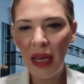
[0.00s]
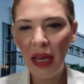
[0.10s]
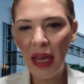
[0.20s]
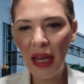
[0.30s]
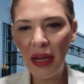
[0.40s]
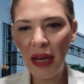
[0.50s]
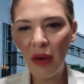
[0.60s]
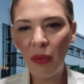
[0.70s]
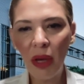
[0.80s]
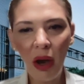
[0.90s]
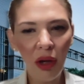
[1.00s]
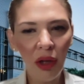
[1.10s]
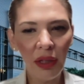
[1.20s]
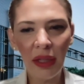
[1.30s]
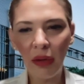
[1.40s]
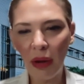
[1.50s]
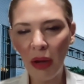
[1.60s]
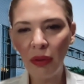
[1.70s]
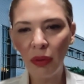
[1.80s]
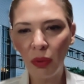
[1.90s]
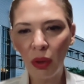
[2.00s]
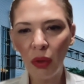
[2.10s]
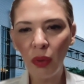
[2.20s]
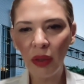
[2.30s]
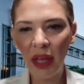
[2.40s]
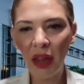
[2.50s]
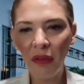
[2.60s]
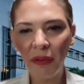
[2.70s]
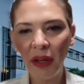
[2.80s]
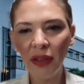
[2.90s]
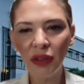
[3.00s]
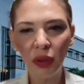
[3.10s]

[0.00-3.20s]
and we honor it around the world with health fairs.